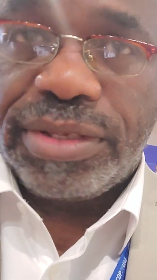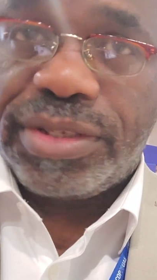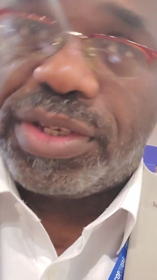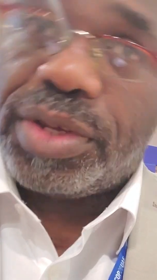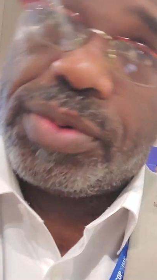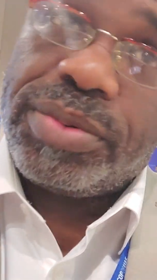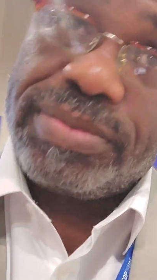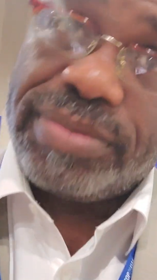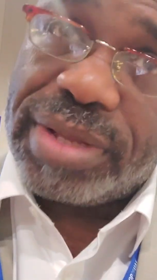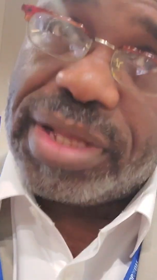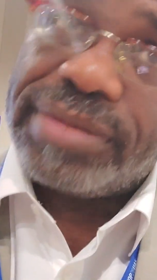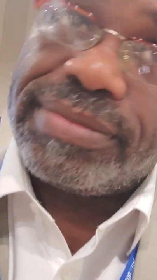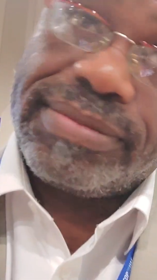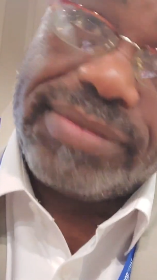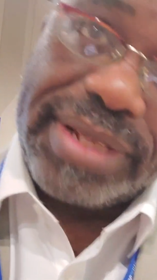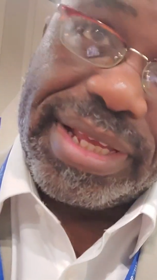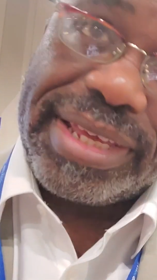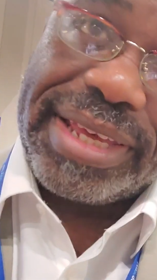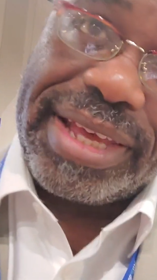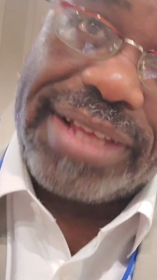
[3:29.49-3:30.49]
So, I'll
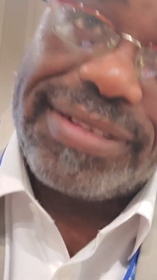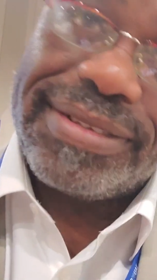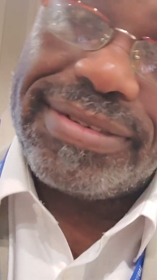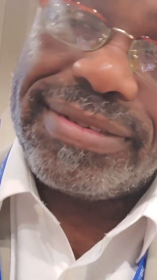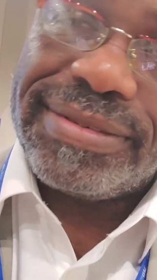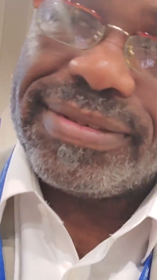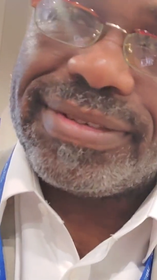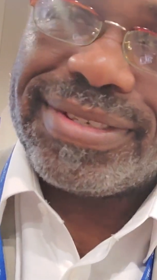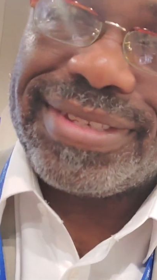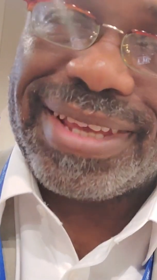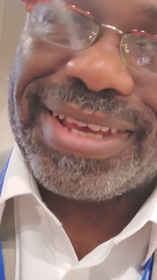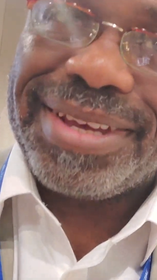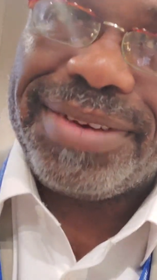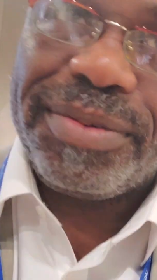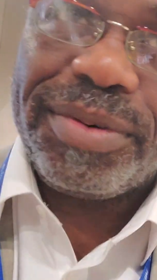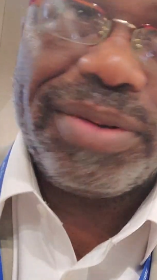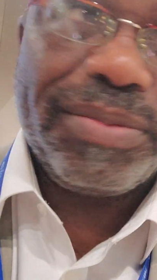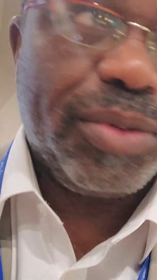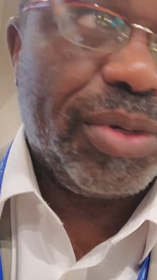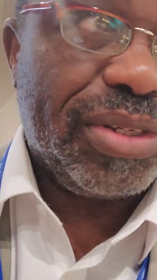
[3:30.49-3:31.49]
oh, again say
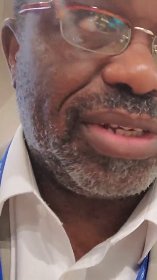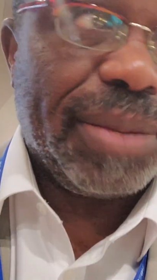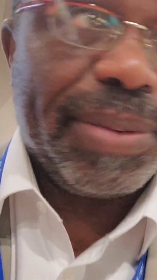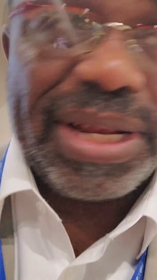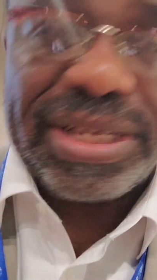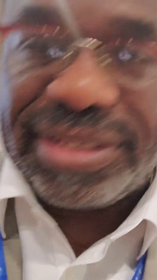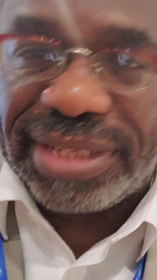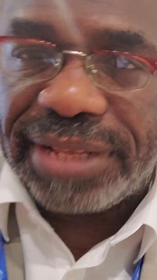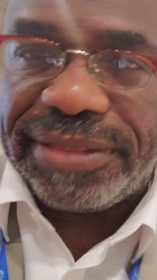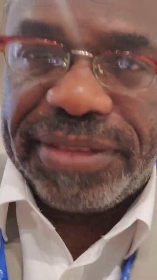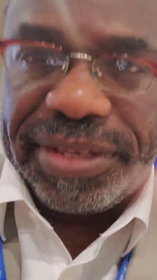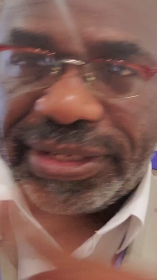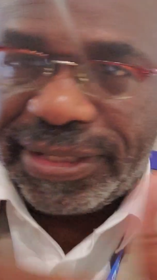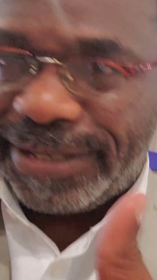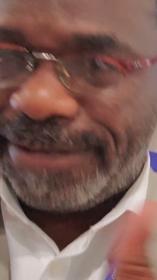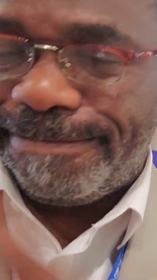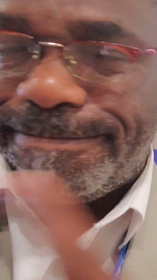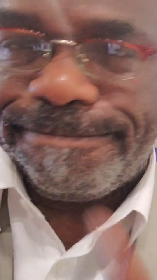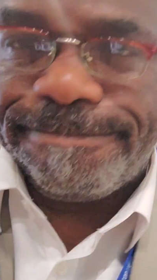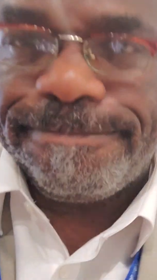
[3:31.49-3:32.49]
it one more time. I said
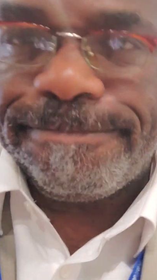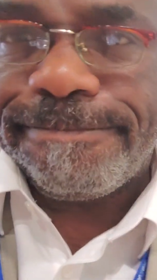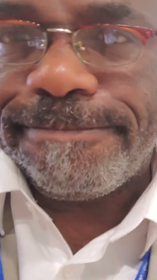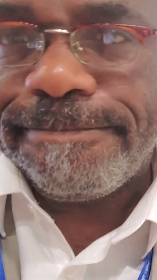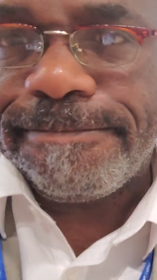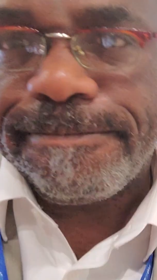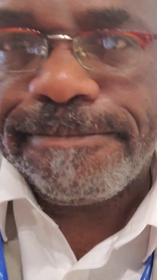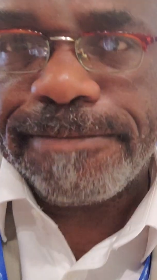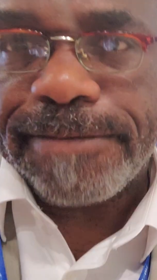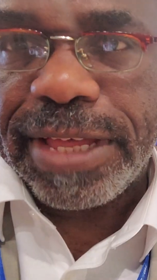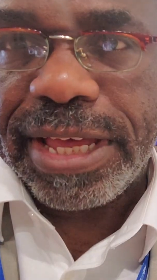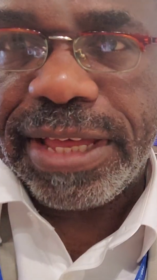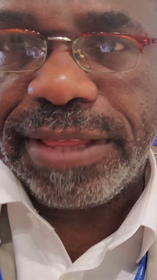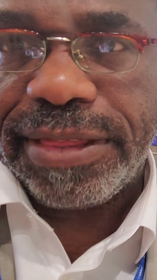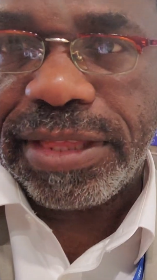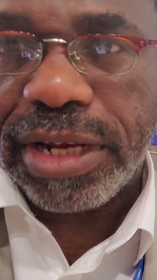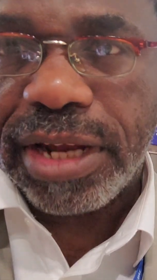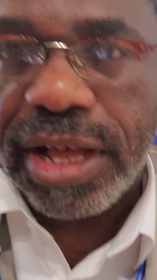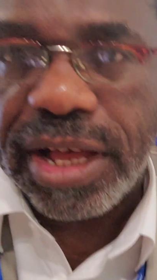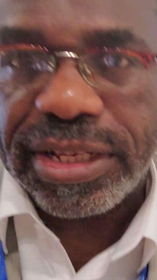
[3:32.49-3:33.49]
this
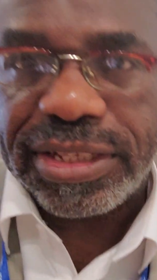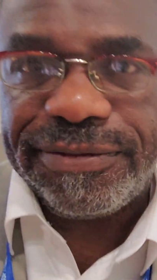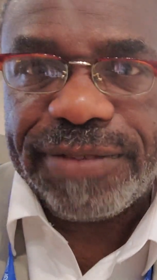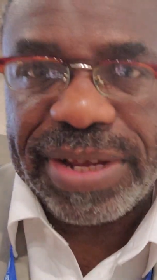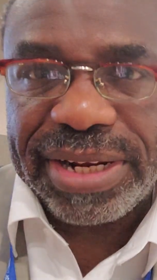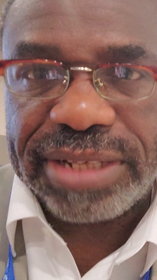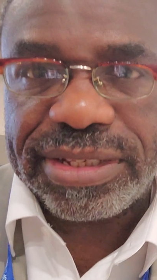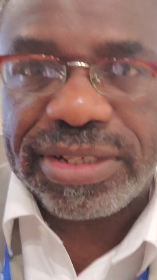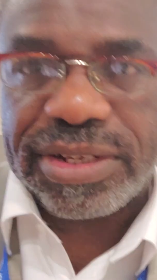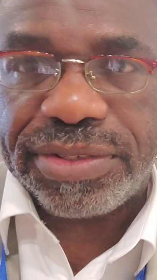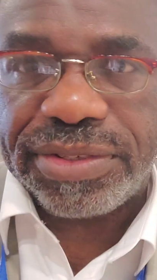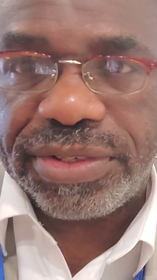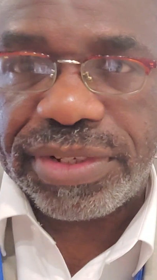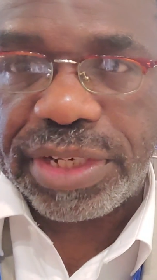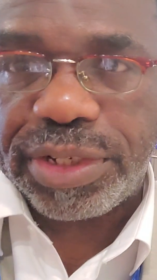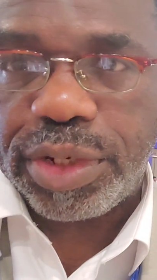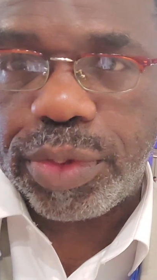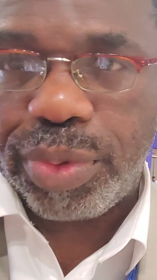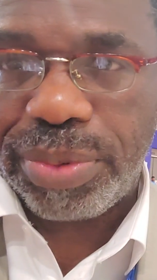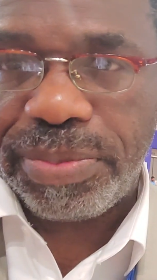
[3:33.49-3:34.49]
in the last finance
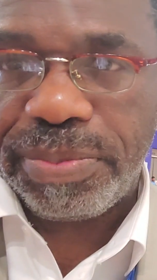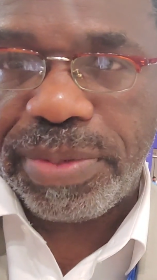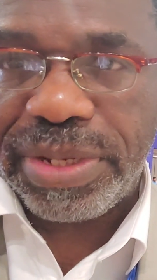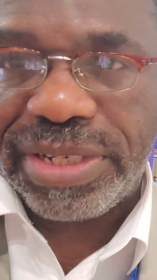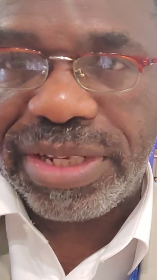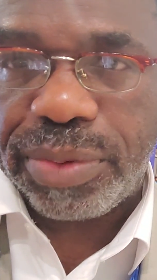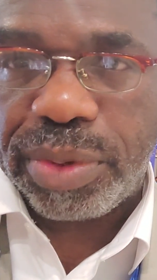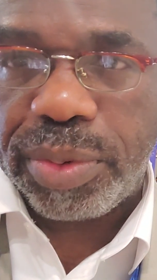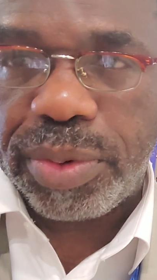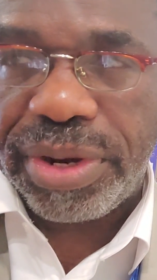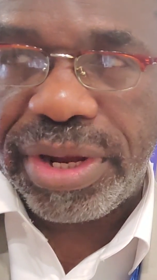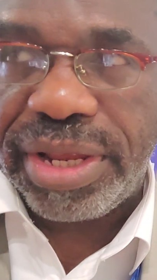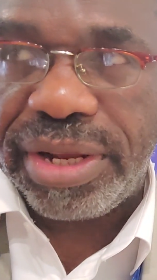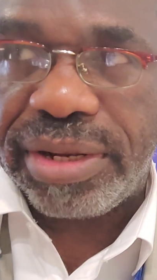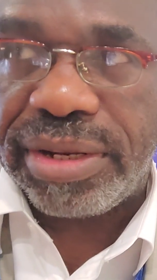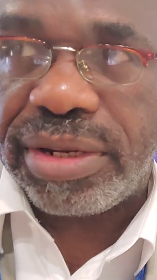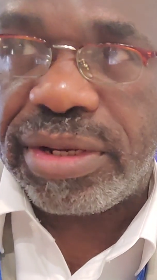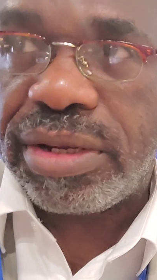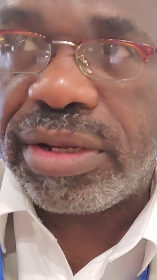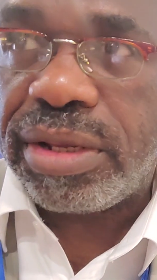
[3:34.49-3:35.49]
consultation meeting we were
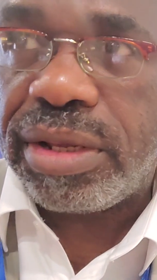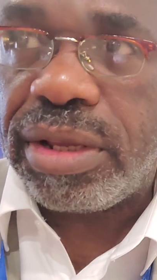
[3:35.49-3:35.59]
in